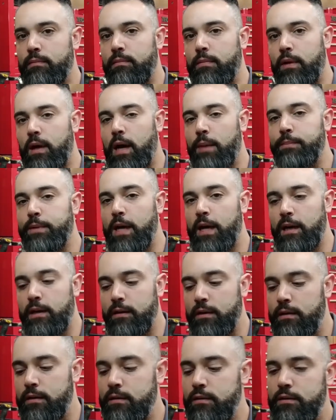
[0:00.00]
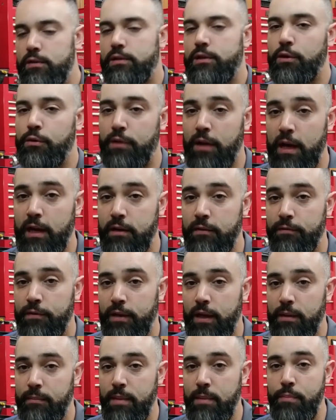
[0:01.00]
I'm done. So thank you for
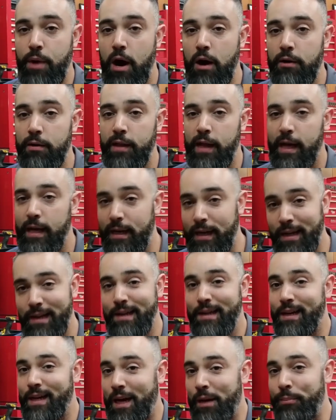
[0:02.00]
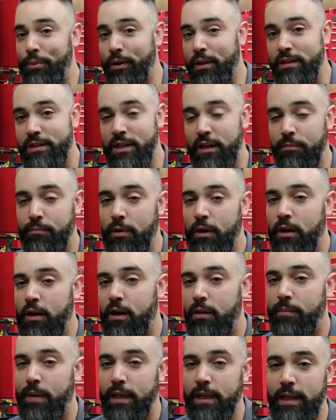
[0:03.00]
letting me borrow that. I put a tick mark on
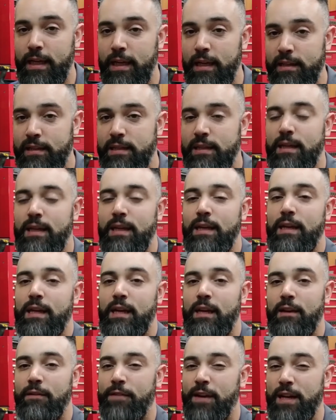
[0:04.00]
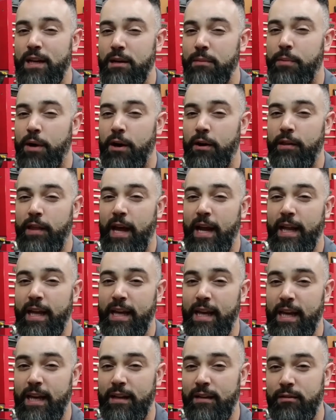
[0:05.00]
my list, and if I need to borrow that
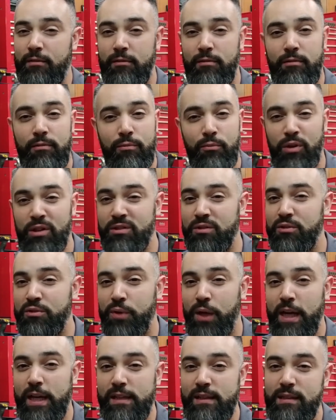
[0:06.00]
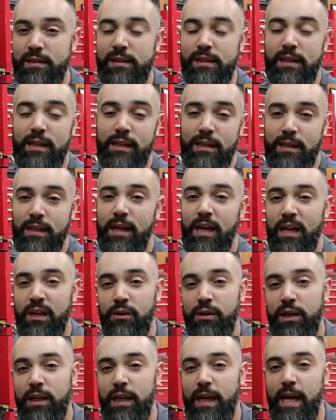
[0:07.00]
again once or twice, I know I
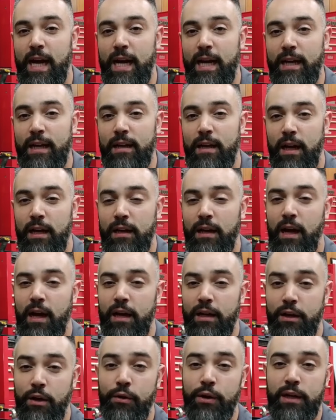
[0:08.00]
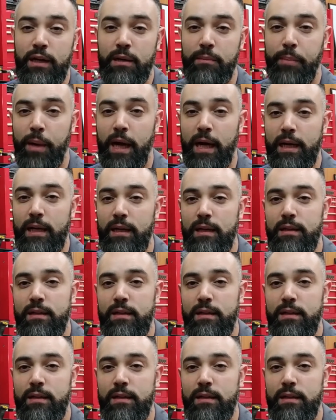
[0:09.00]
need to buy it.